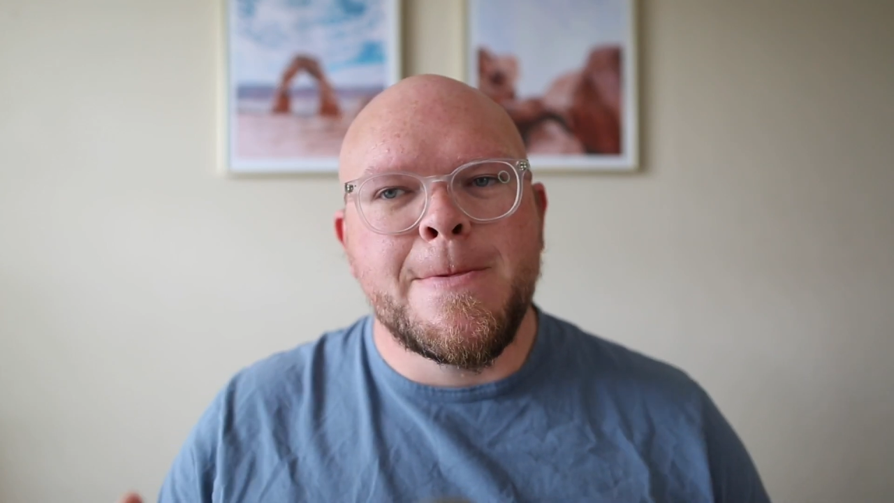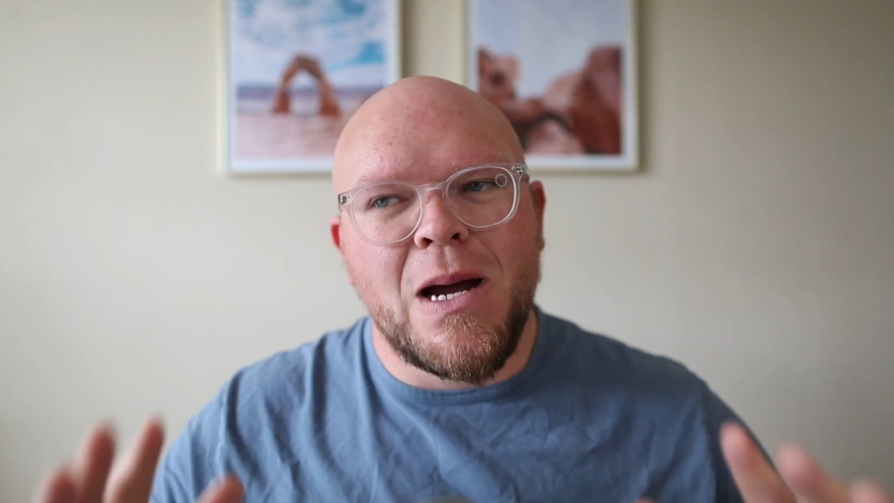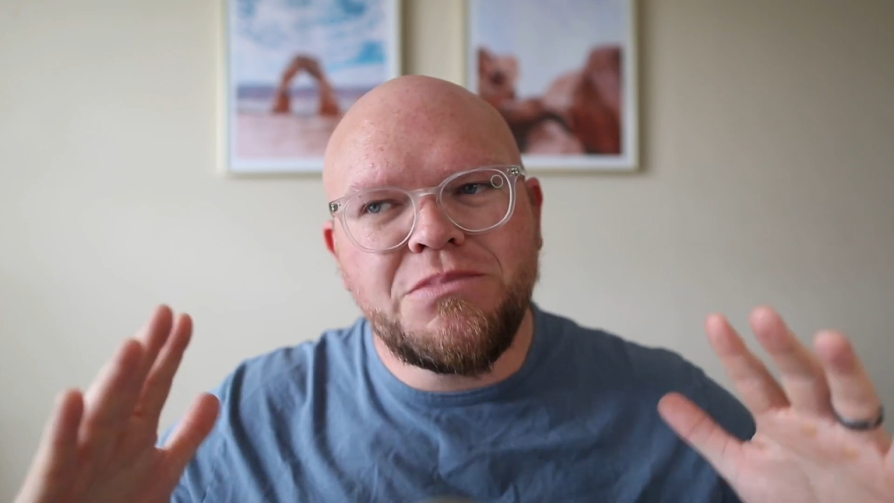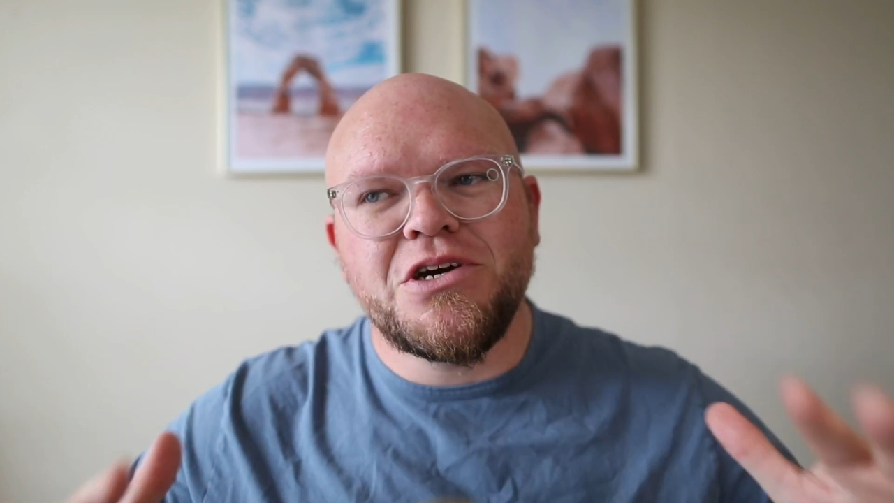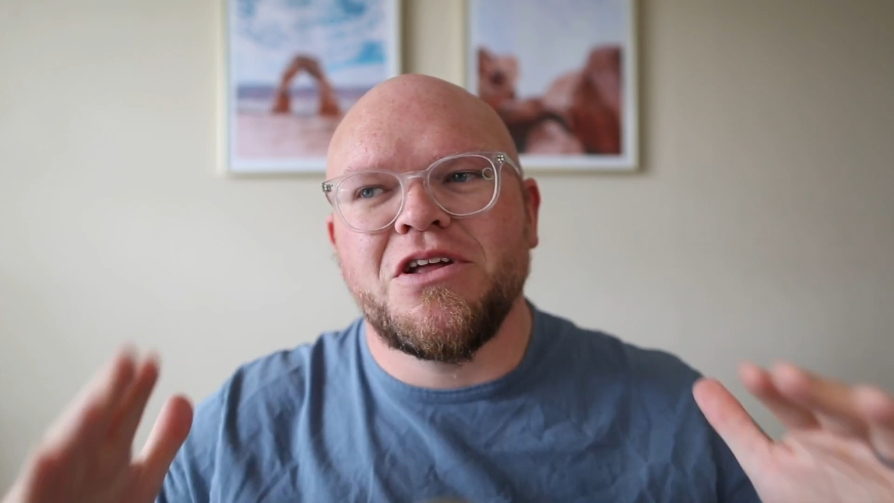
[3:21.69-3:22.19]

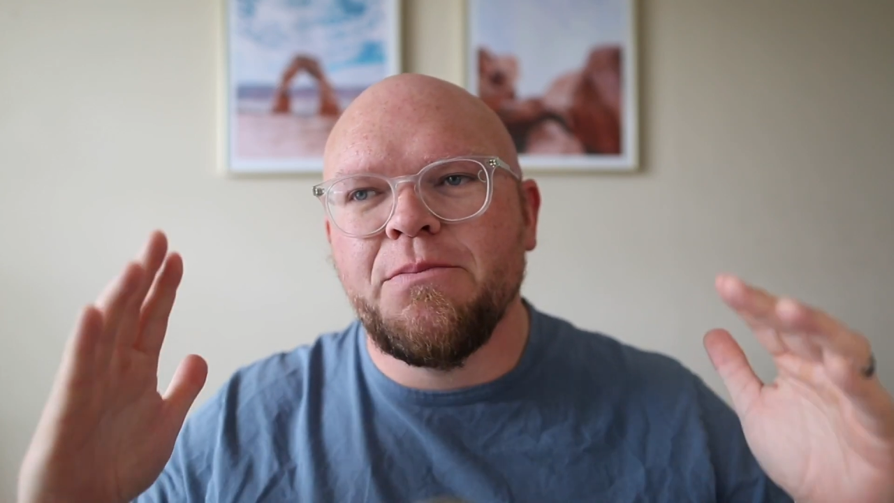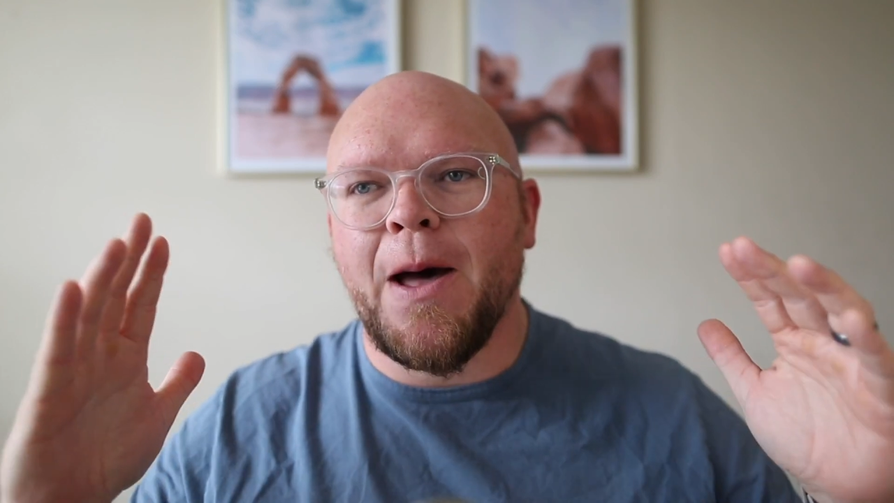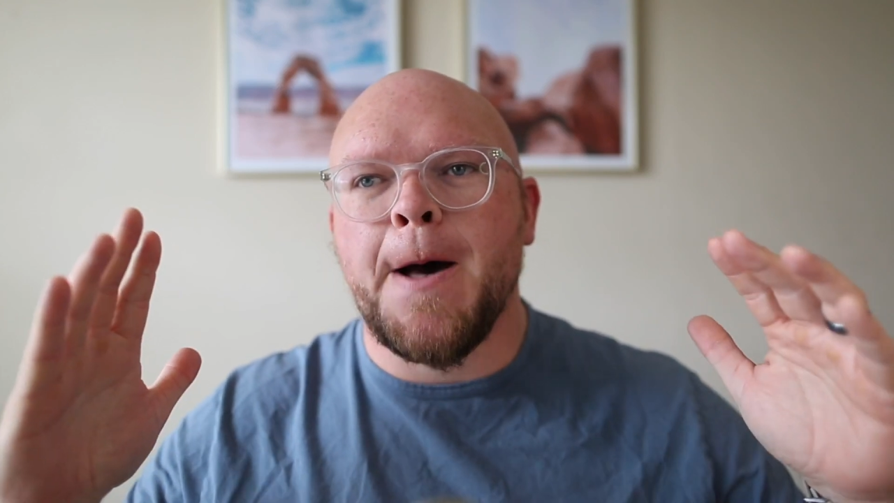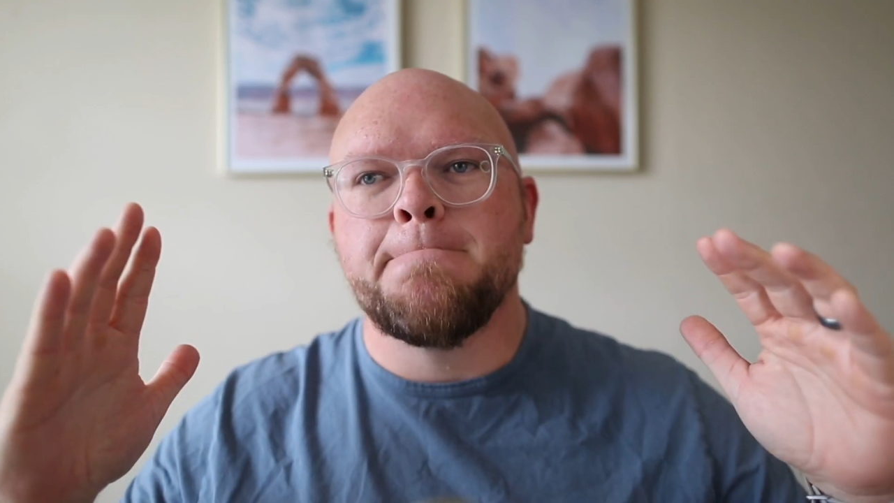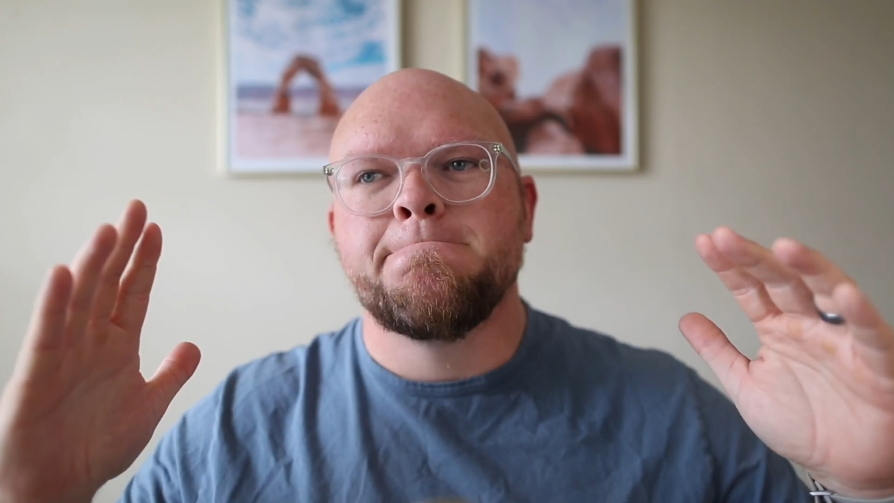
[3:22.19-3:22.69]
I'm talking
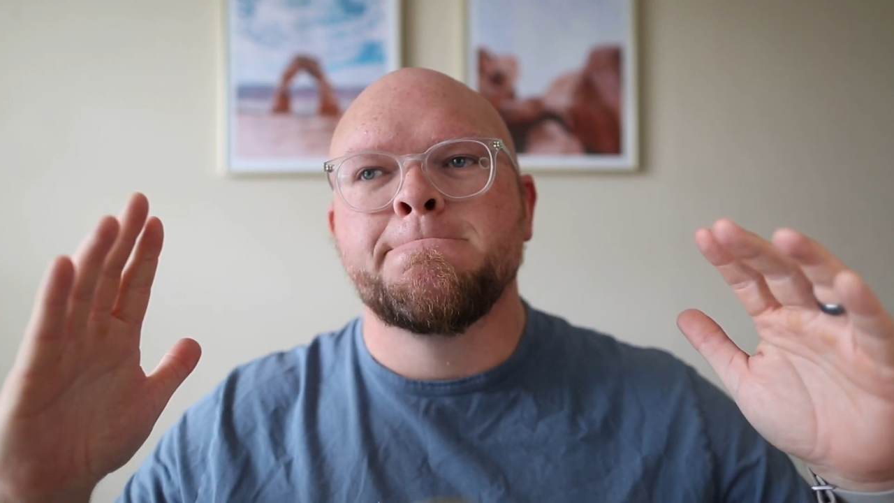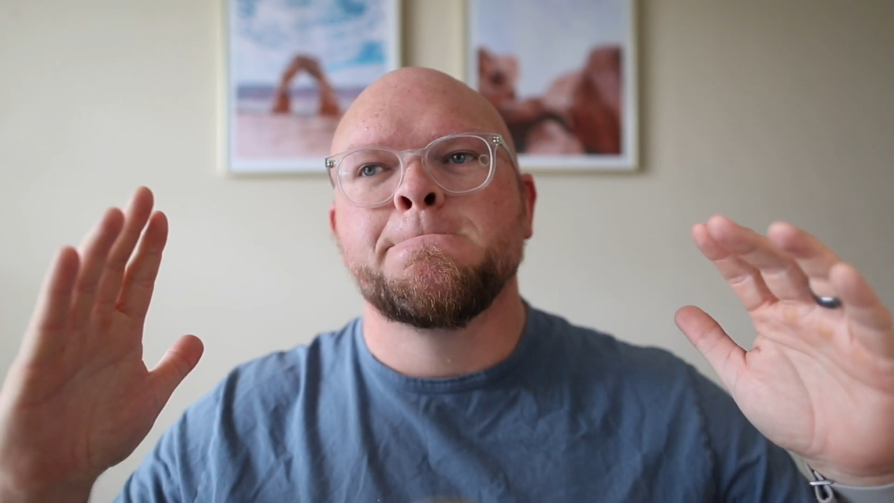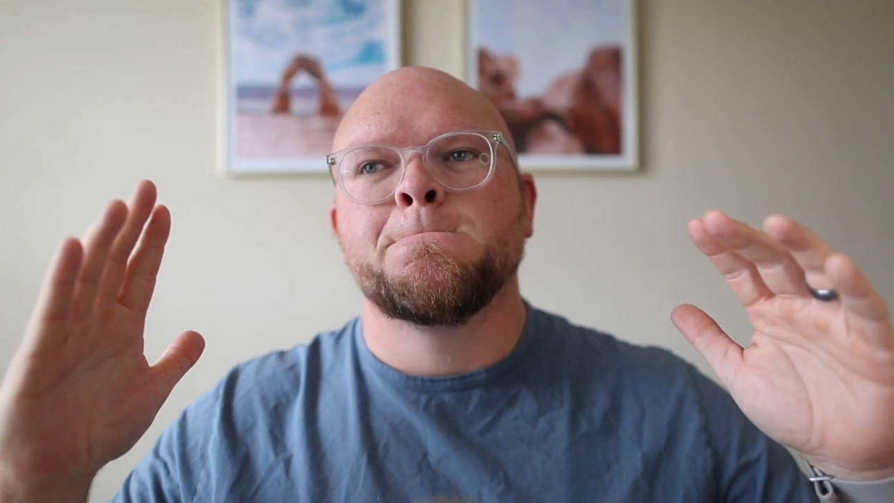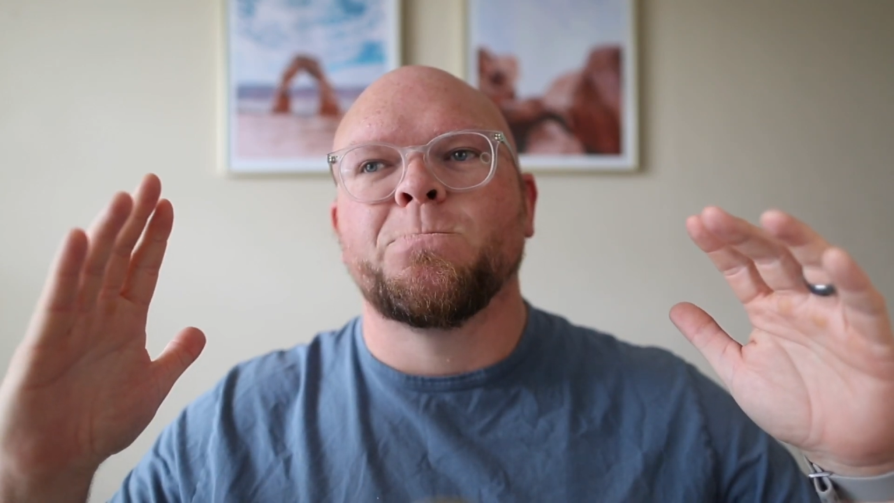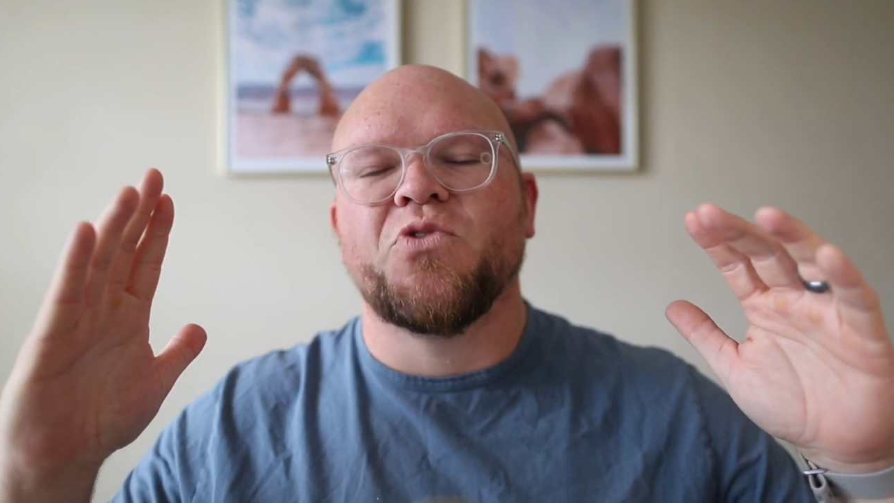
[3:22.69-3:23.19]
about
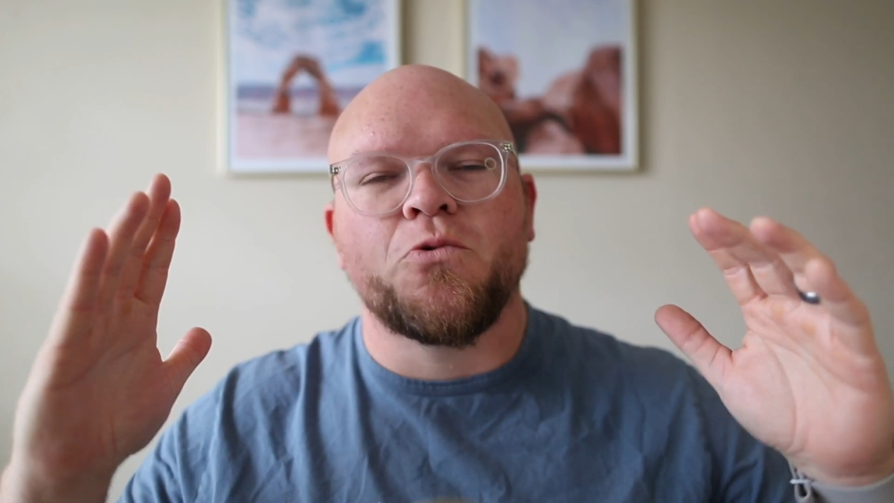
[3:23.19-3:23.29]
the